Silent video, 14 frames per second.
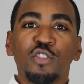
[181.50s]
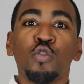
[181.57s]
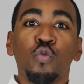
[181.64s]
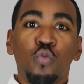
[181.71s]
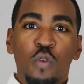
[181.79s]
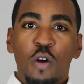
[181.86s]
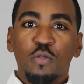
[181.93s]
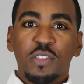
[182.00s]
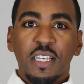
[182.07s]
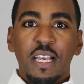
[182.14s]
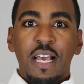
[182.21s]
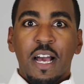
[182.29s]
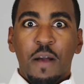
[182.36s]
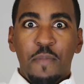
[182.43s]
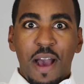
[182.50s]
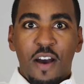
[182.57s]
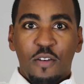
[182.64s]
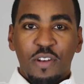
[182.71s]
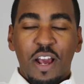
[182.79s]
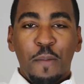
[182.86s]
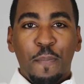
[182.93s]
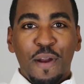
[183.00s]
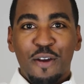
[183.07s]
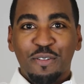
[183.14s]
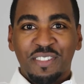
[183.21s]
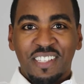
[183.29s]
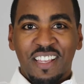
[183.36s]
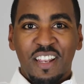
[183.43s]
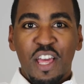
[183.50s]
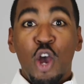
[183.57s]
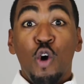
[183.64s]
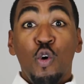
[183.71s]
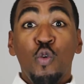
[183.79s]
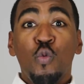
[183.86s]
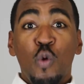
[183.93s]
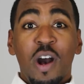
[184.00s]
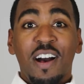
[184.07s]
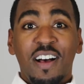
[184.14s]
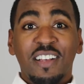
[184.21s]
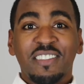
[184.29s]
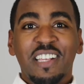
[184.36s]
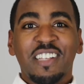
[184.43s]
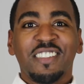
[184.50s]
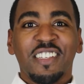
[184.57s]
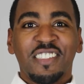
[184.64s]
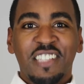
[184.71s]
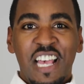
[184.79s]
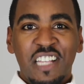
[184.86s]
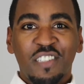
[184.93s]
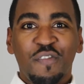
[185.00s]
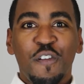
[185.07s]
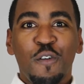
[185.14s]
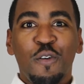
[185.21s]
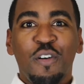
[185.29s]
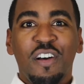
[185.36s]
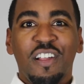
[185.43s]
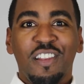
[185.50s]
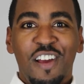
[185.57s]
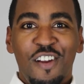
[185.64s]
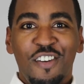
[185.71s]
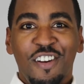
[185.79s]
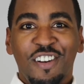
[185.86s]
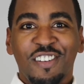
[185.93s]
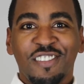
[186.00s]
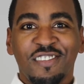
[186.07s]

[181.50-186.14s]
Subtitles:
who wrote about a person who was a successful learner.